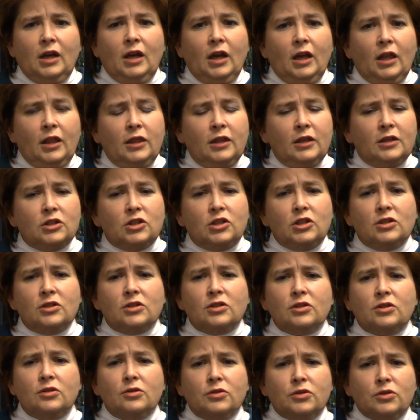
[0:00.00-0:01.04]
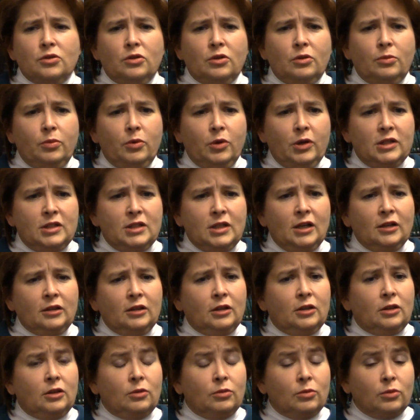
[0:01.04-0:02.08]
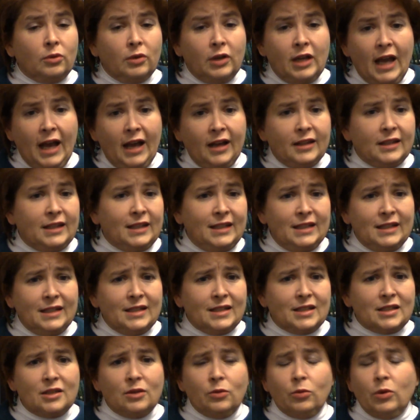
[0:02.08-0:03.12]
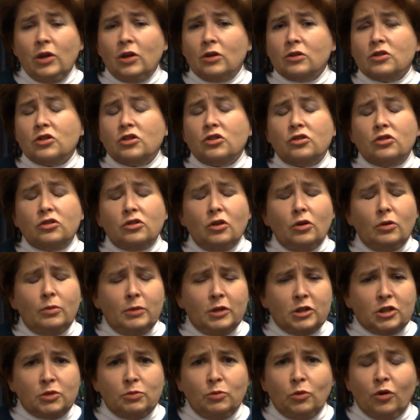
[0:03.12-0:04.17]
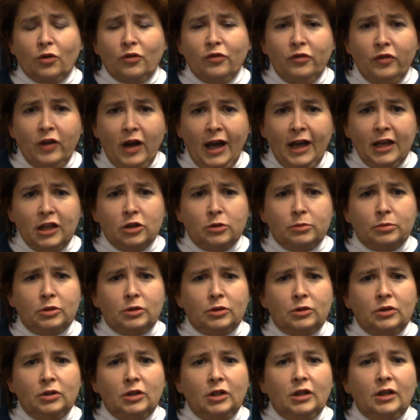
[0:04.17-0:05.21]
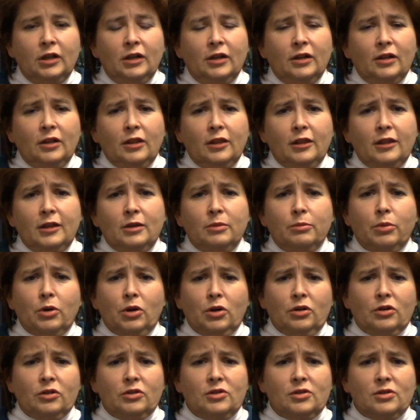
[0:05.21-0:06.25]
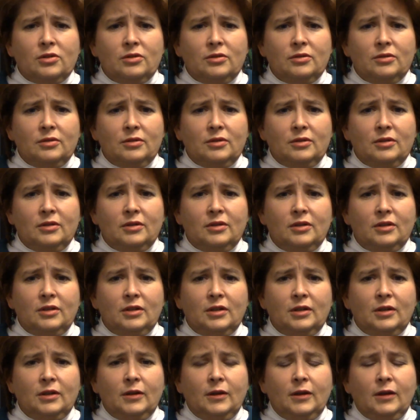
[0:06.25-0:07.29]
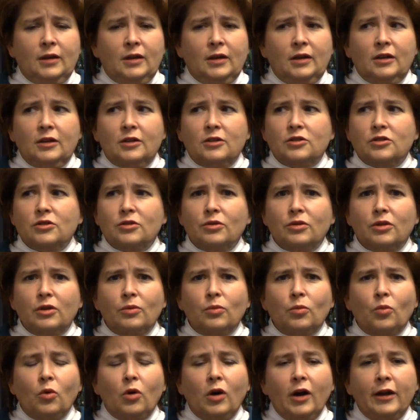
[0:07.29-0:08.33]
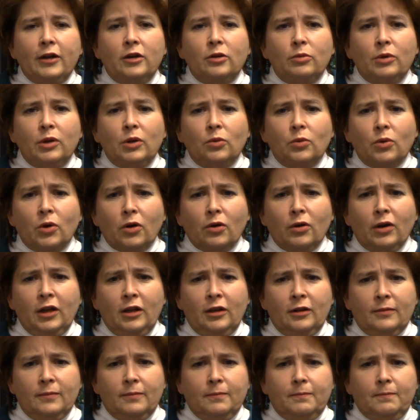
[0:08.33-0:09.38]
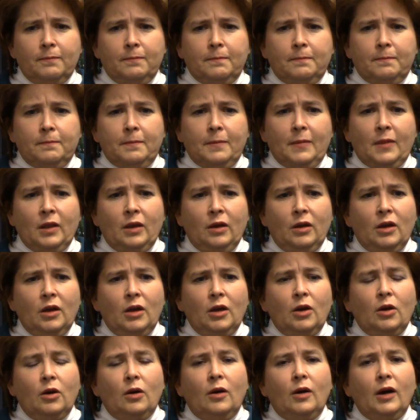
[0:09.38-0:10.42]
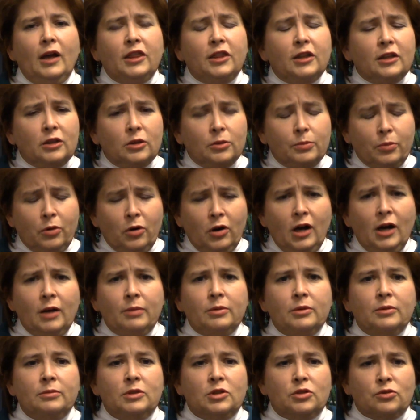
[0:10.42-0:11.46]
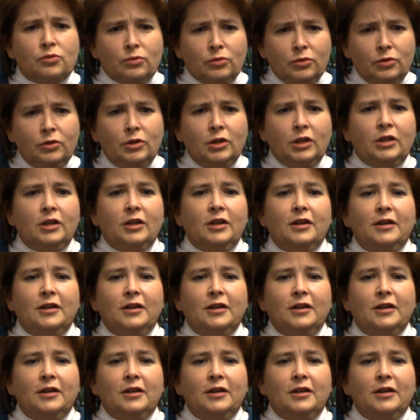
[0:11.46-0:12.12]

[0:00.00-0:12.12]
And then Jesus goes on and points out that the reality is that we are so much more valuable than birds. So then why do we worry? I think the problem is rooted